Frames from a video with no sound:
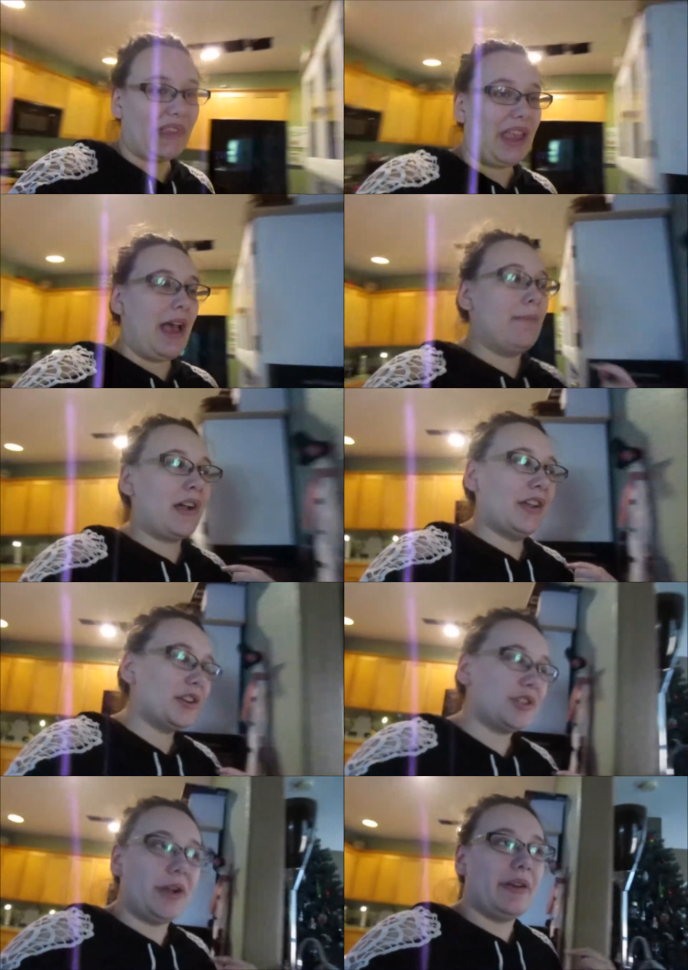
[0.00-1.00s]
I'm not going to
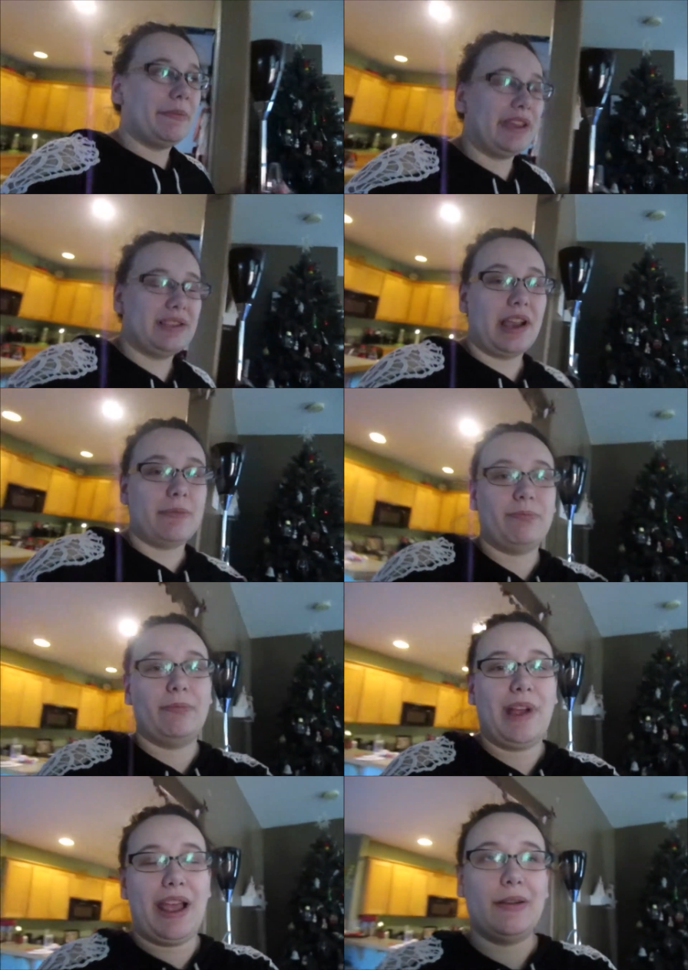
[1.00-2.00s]
show it because I
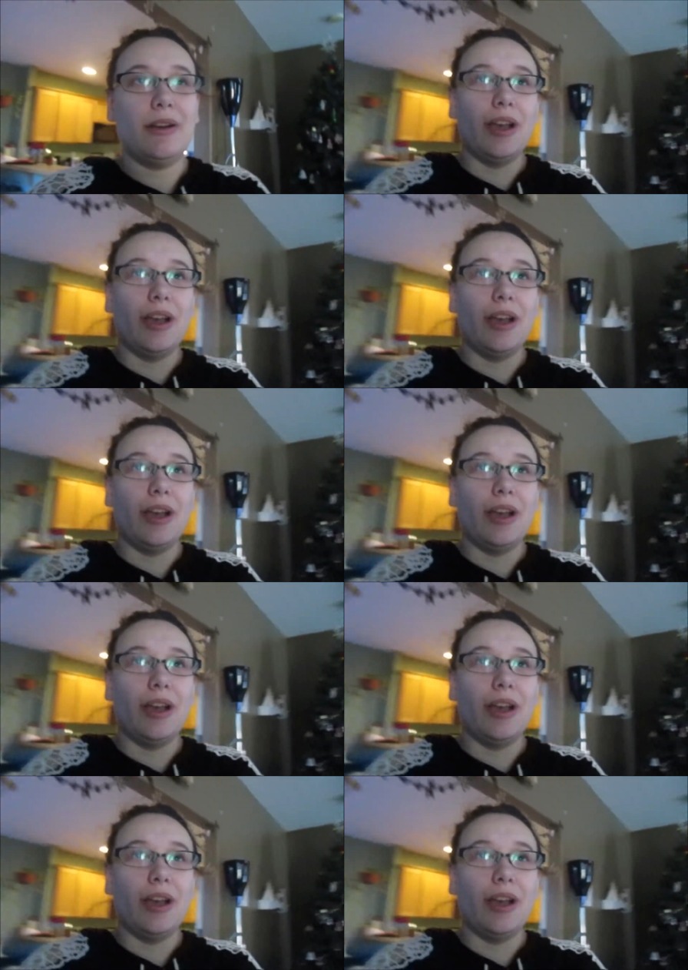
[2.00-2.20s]
kind of